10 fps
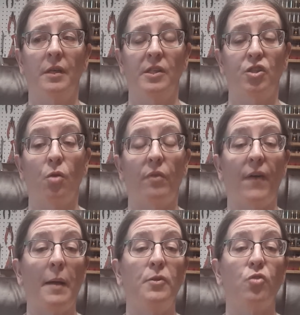So if
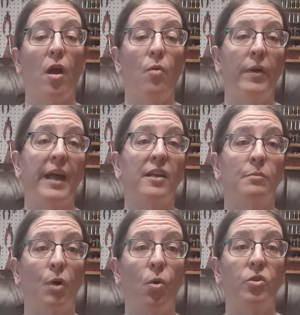I draw one out of
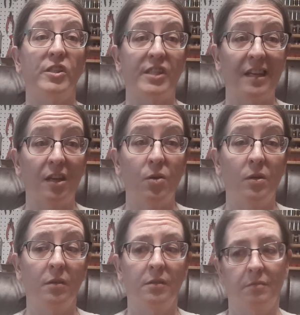the bowl that's yellow,
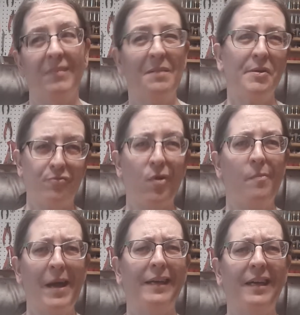I'm going to throw
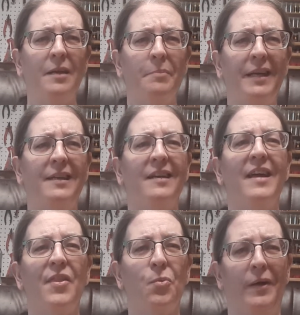it back in and pick you
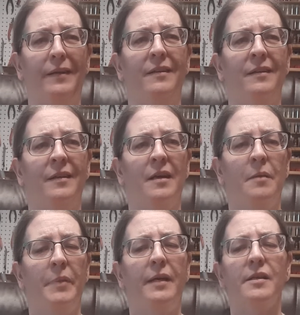another one.
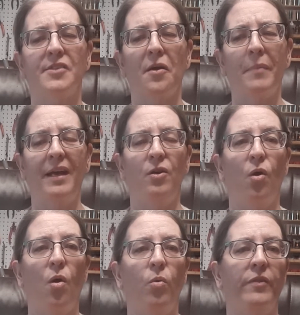Because our main
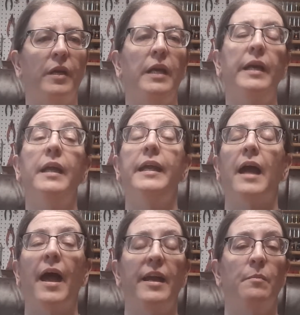goal with any
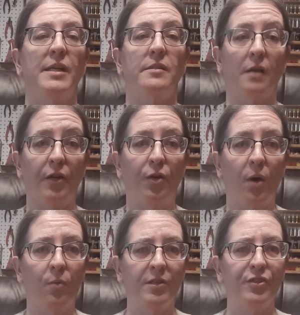item I sell you,
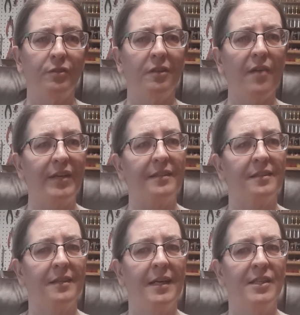I want you to love it.
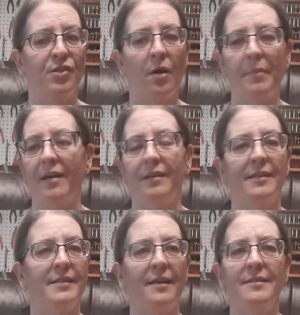So I'm not going
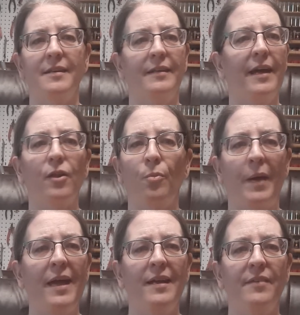to send you a yellow
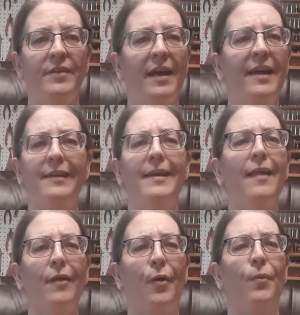pen if you hate
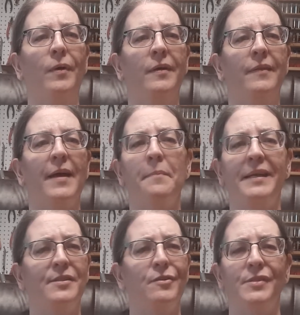yellow. That
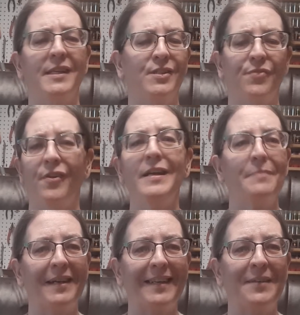makes no sense for
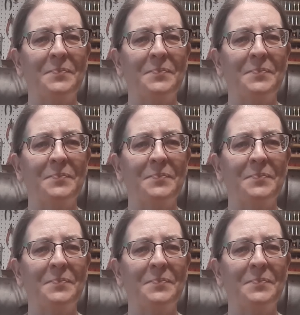anybody.